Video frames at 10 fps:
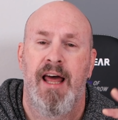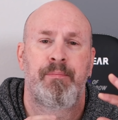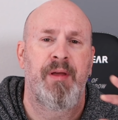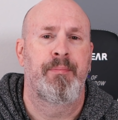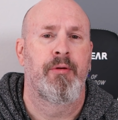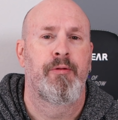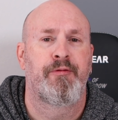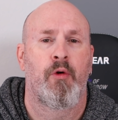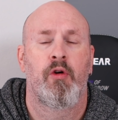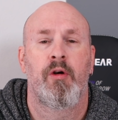lot of people in
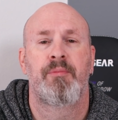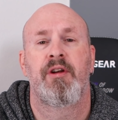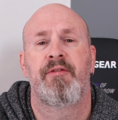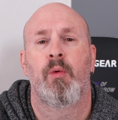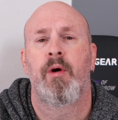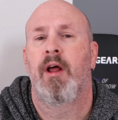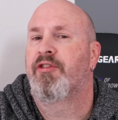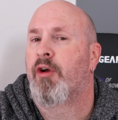forums and everywhere else,